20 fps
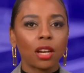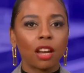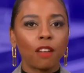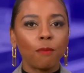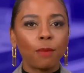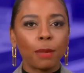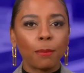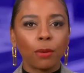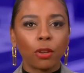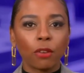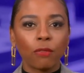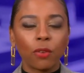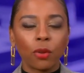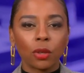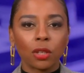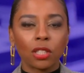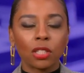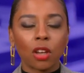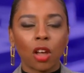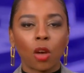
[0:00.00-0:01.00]
And if people are
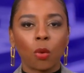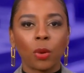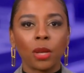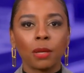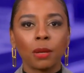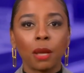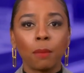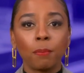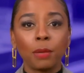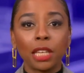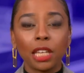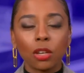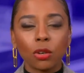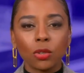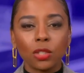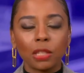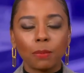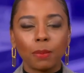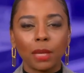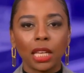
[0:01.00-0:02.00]
focused on what
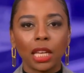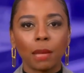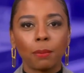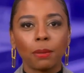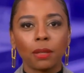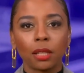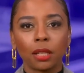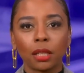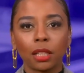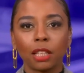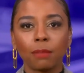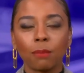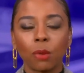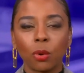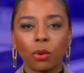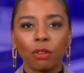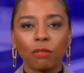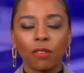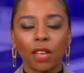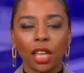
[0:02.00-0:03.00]
appears to be a politically
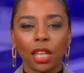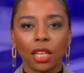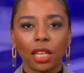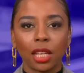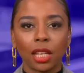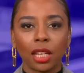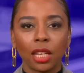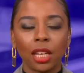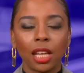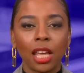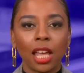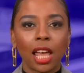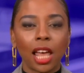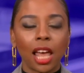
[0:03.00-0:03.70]
motivated